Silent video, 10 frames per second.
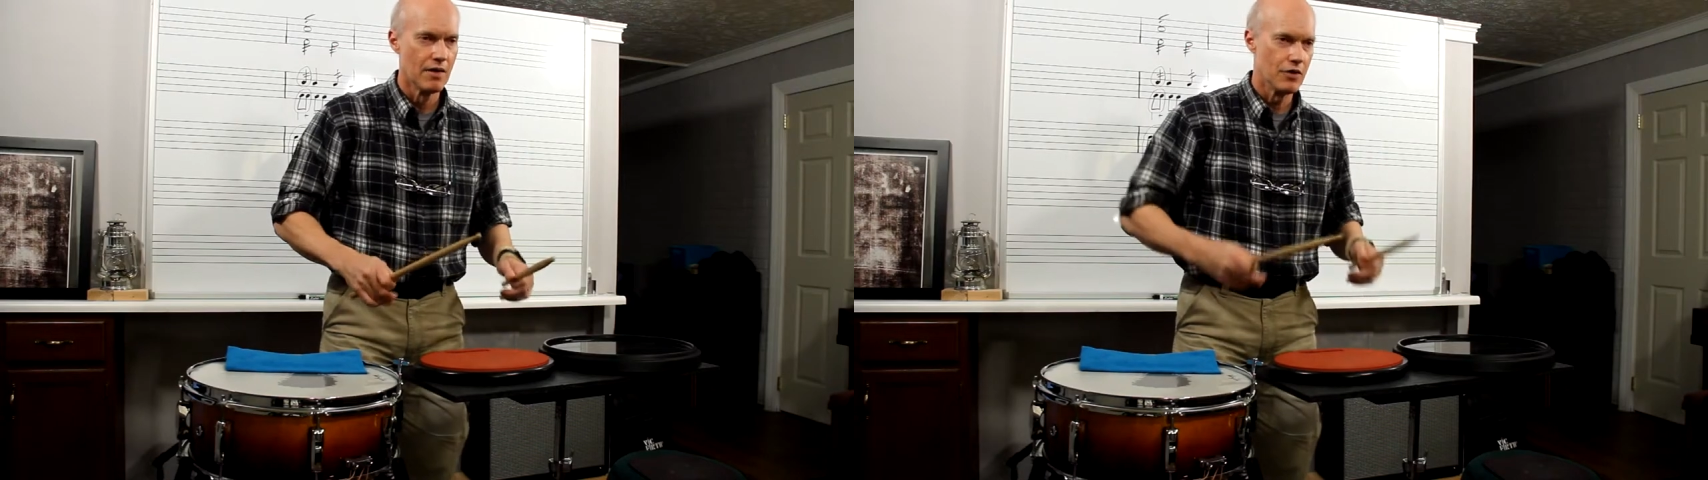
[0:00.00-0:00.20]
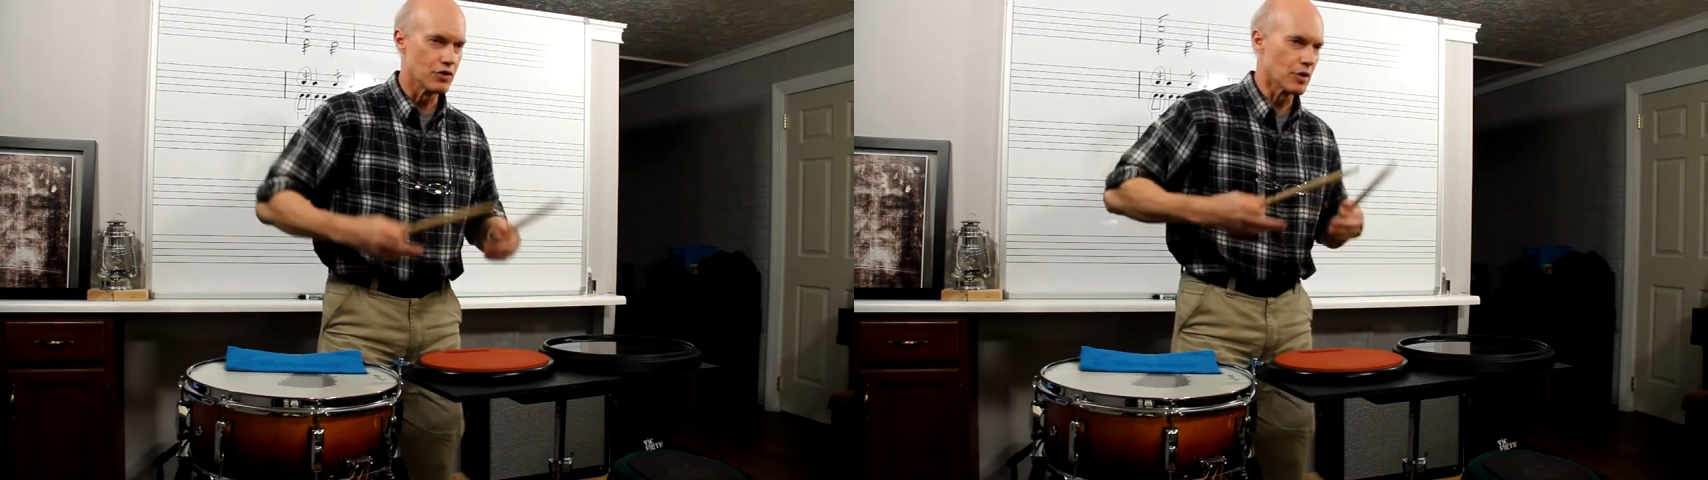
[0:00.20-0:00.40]

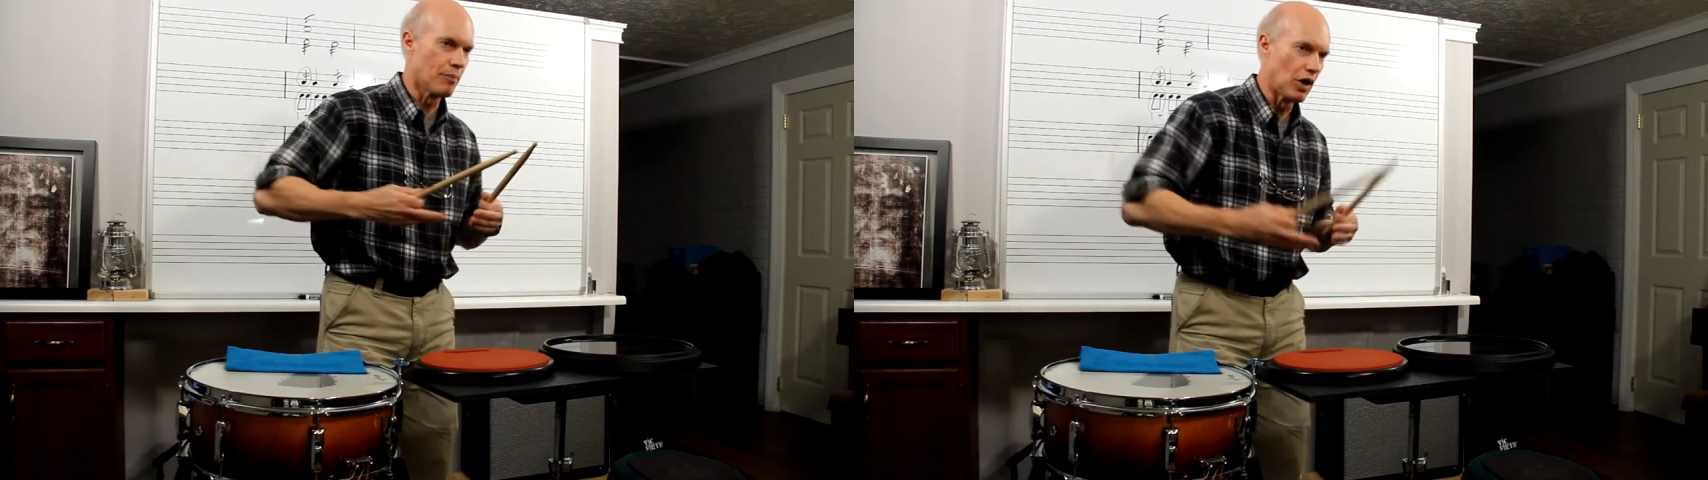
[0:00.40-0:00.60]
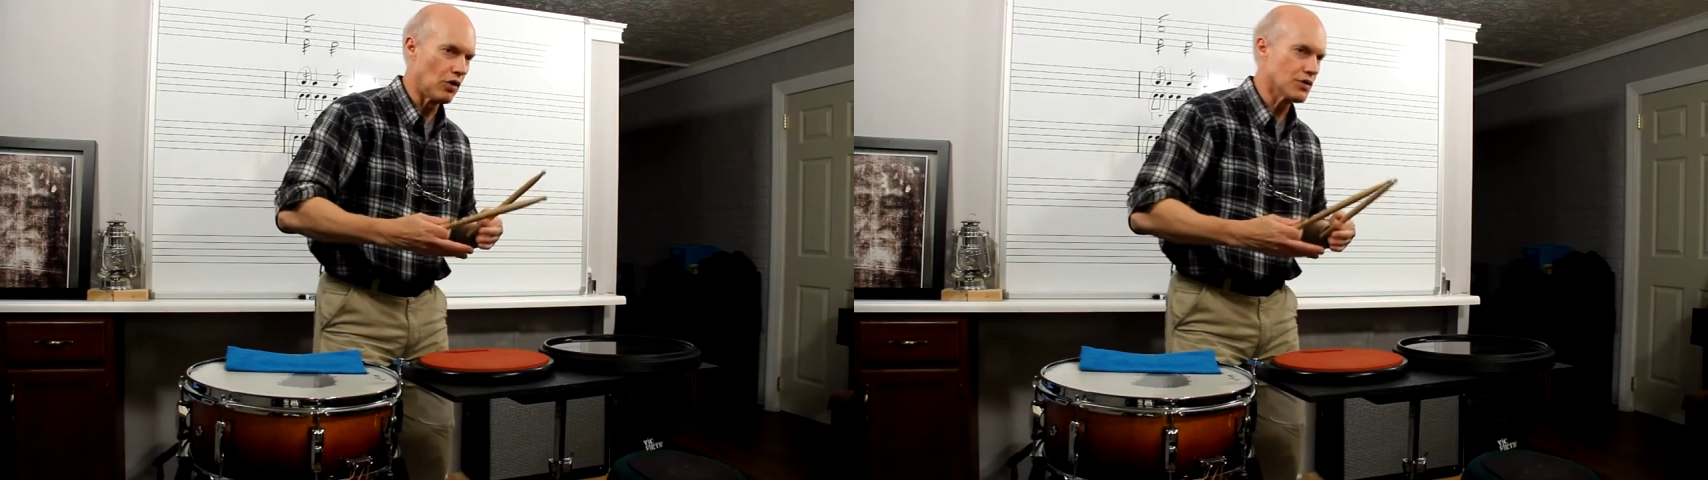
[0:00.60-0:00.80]
there's a
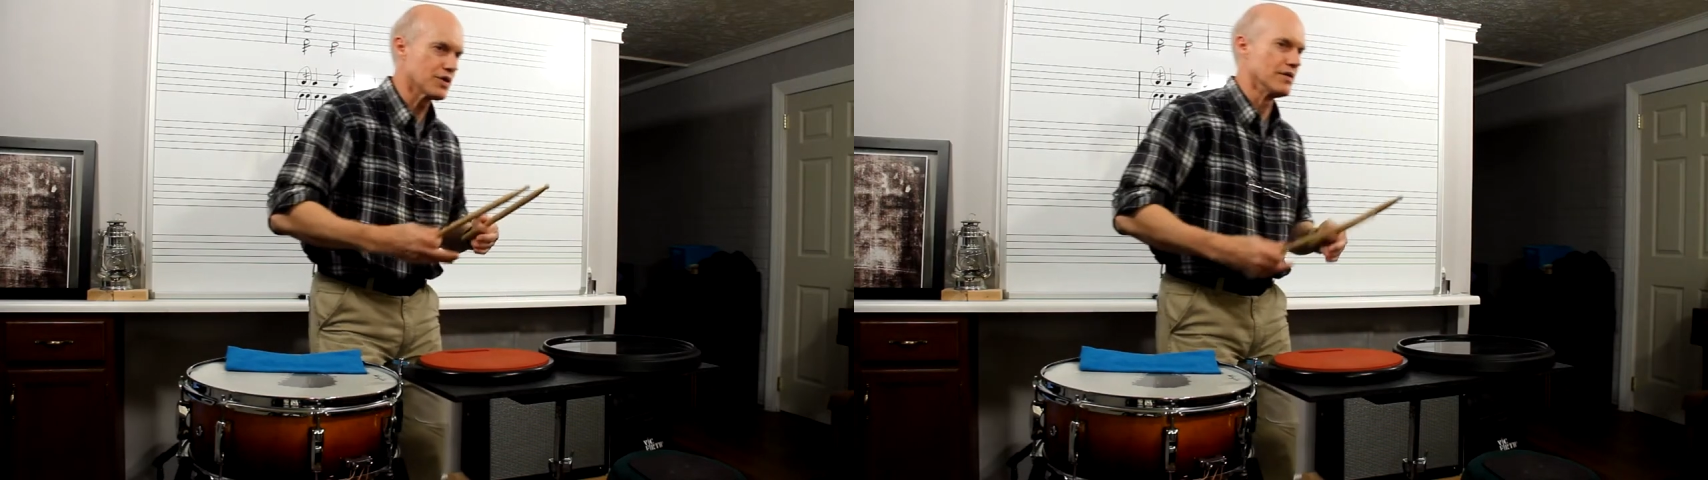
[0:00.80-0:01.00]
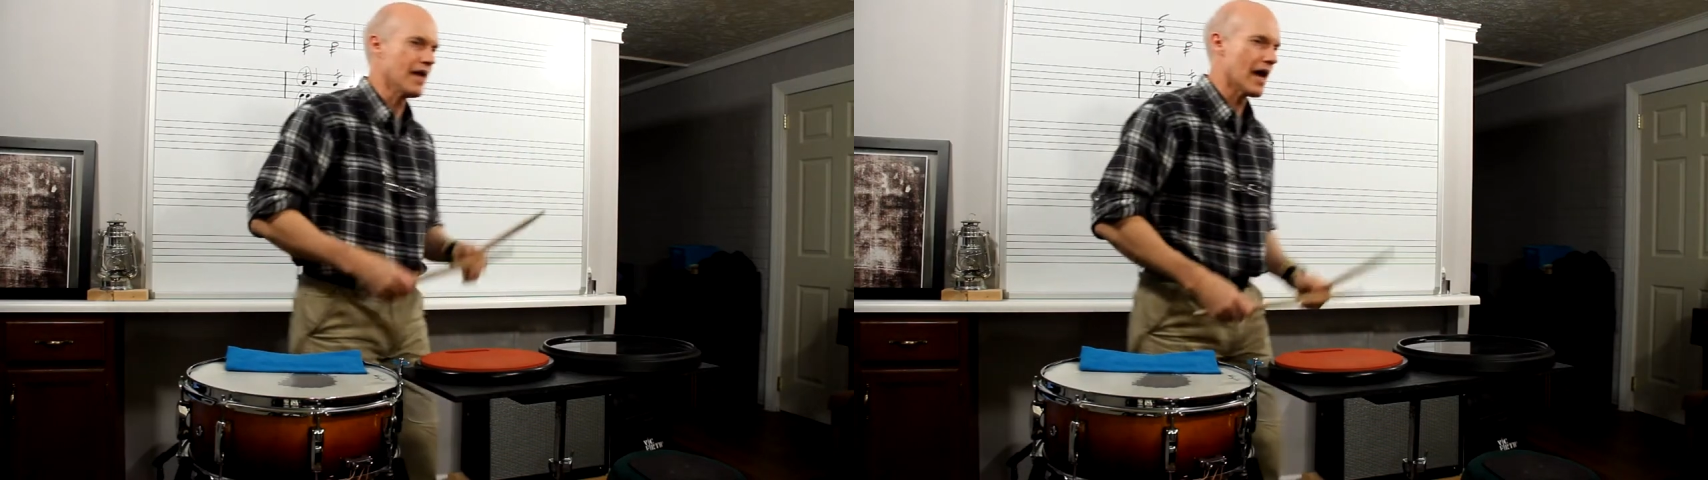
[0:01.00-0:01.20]
pulse
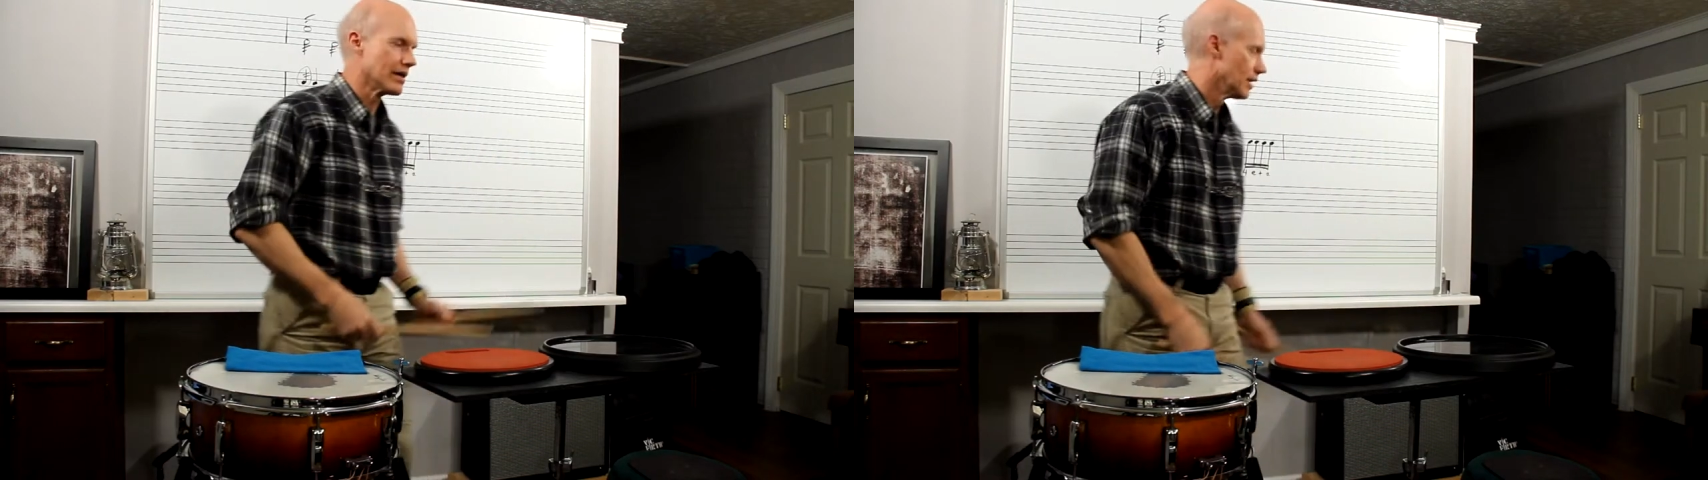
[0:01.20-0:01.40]
in that